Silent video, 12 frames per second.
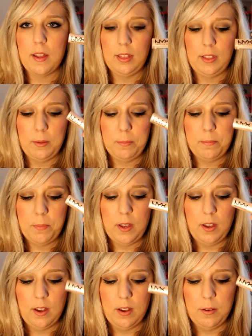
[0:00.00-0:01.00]
lip
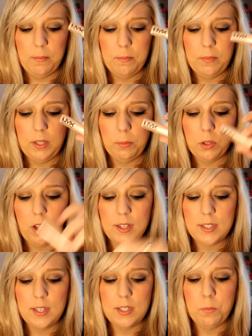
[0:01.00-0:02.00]

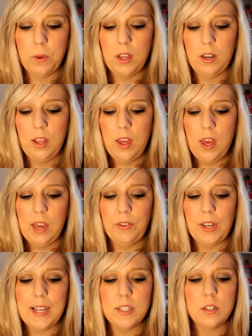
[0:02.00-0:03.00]
glosses. But if
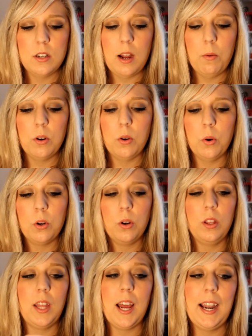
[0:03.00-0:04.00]
you guys do not want to order
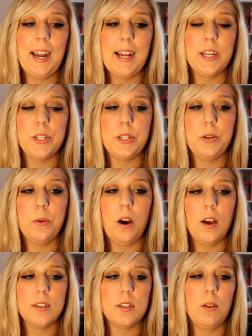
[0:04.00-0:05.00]
online, I do
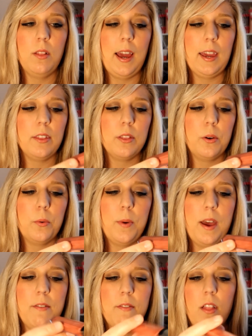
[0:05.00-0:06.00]
also like the
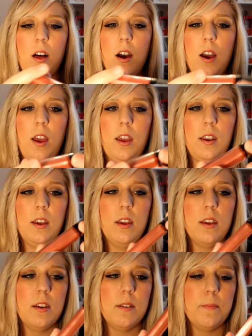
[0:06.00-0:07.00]
Revlon,
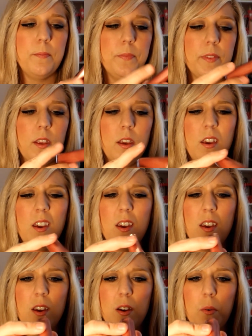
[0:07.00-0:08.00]

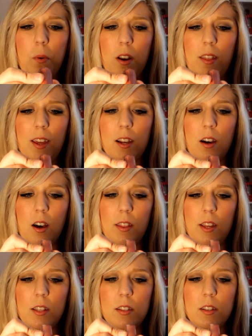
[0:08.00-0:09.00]
what do they call
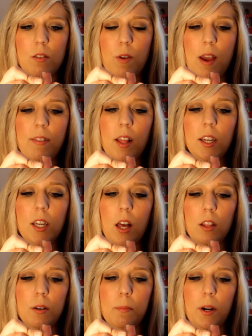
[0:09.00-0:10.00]
these? The Revlon
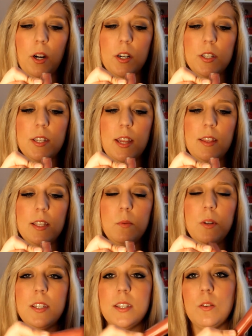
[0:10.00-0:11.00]
Color Burst, and this
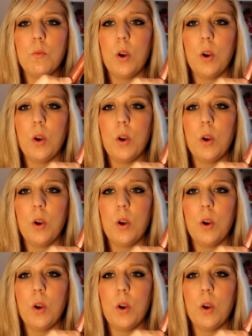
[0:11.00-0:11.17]
one is in